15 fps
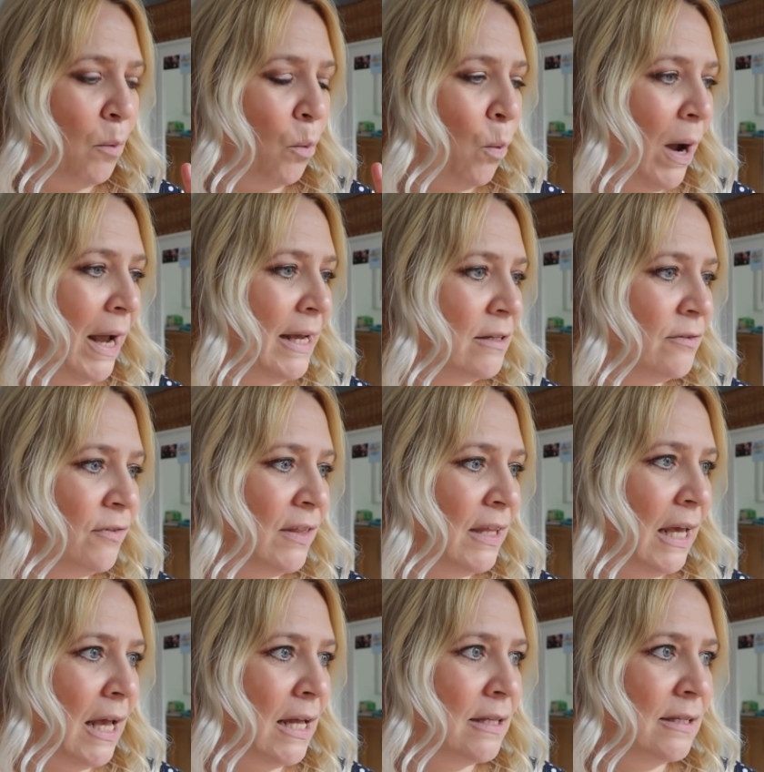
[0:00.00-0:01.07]
wait for the
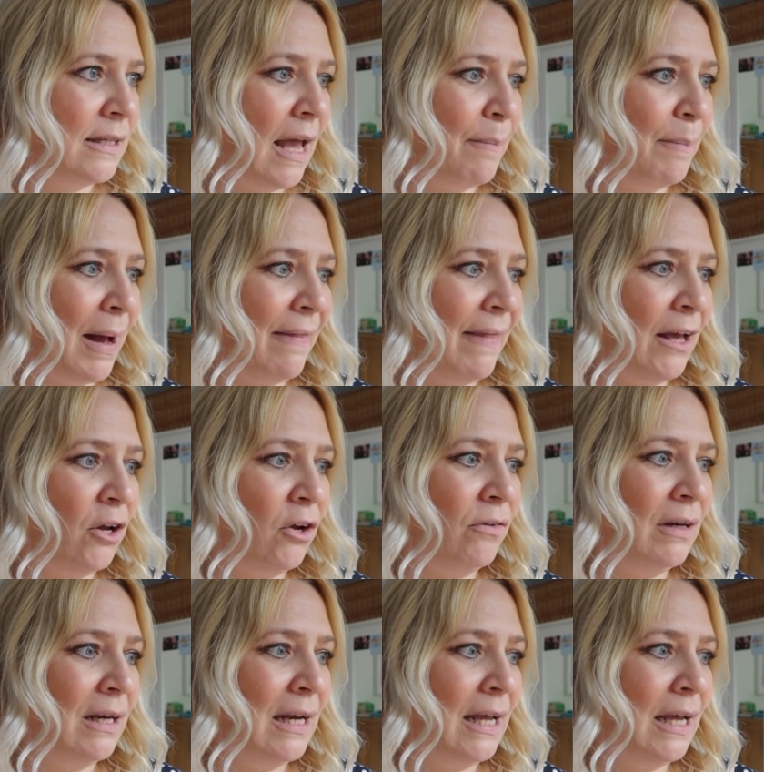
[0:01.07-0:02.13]
kids to get back. They're
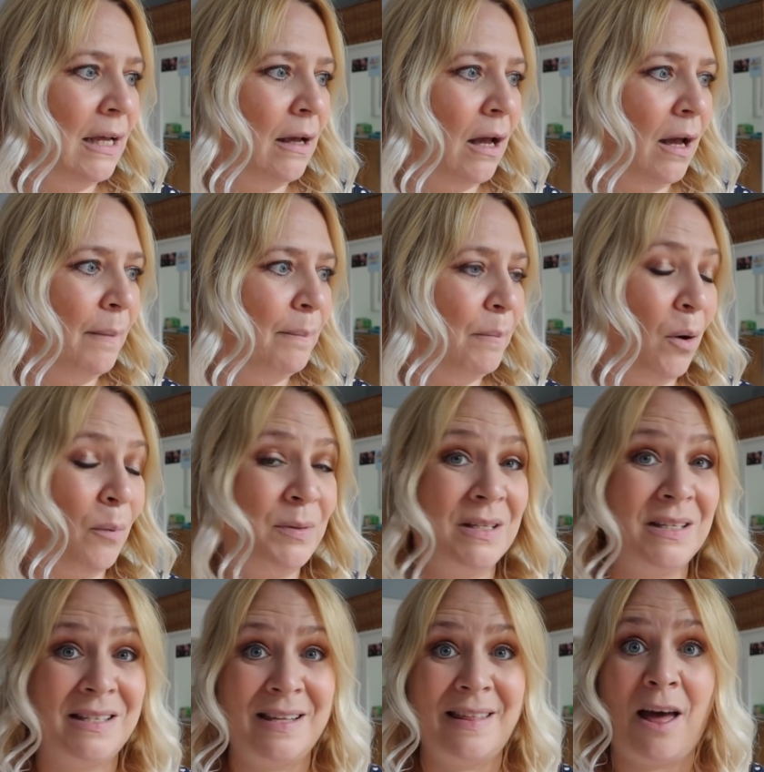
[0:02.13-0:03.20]
currently popped
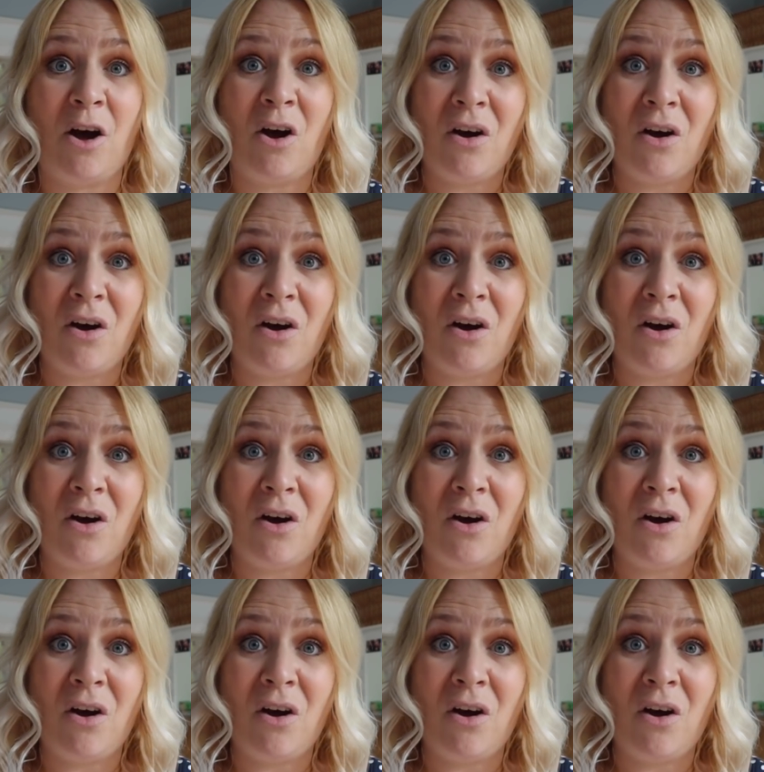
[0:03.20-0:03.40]
in to see their